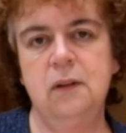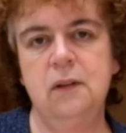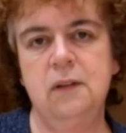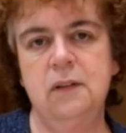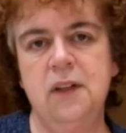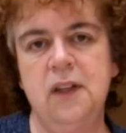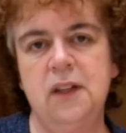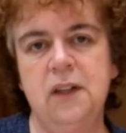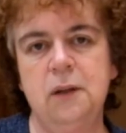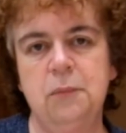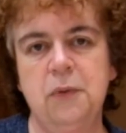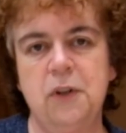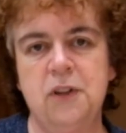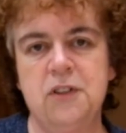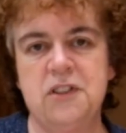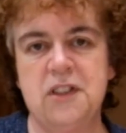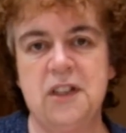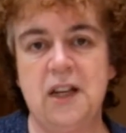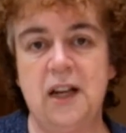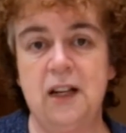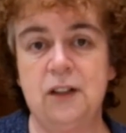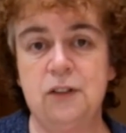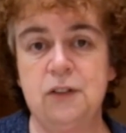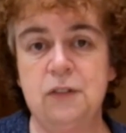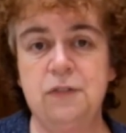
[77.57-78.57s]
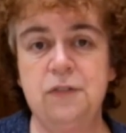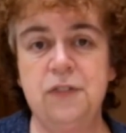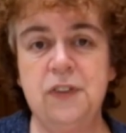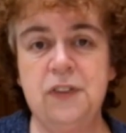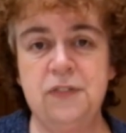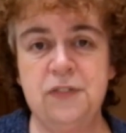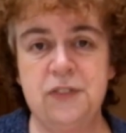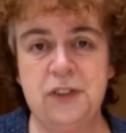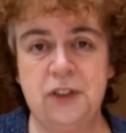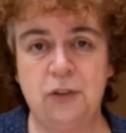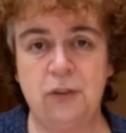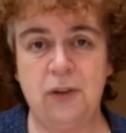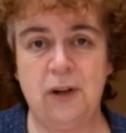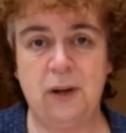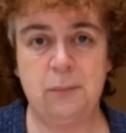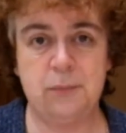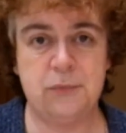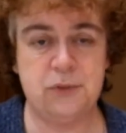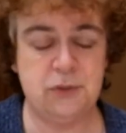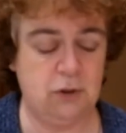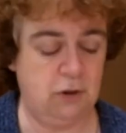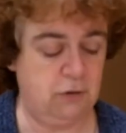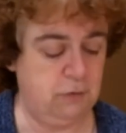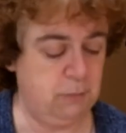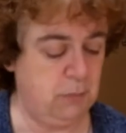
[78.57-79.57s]
Then I'm going to add 50
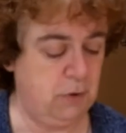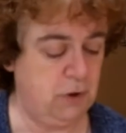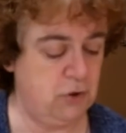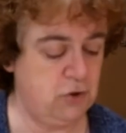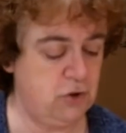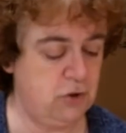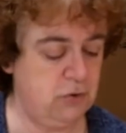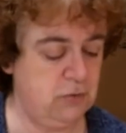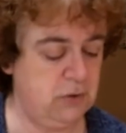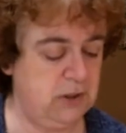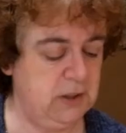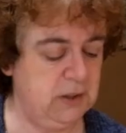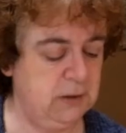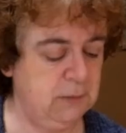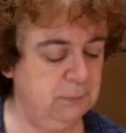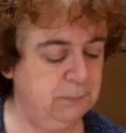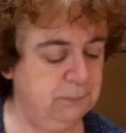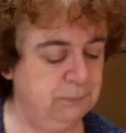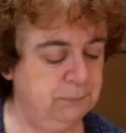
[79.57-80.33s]
grams of margarine